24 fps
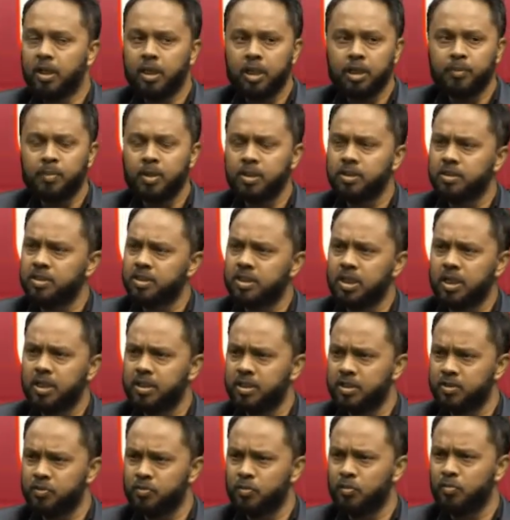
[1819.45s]
Imagine 10
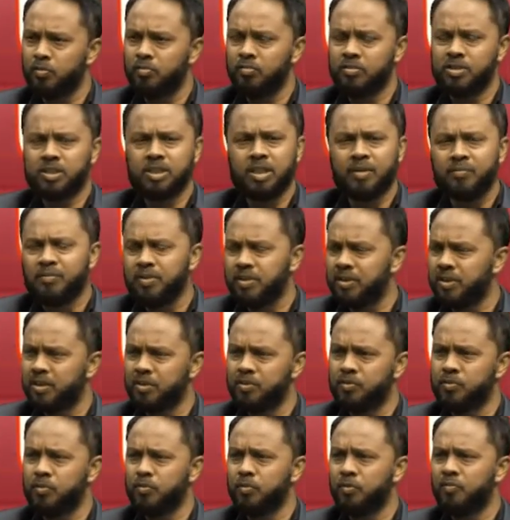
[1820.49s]
years old, 7
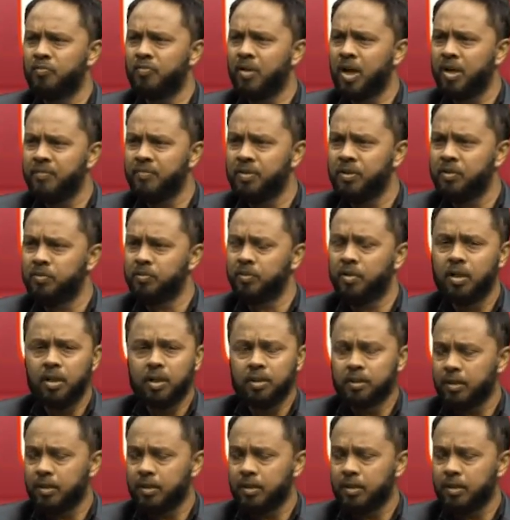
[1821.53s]
years old, 5 years old.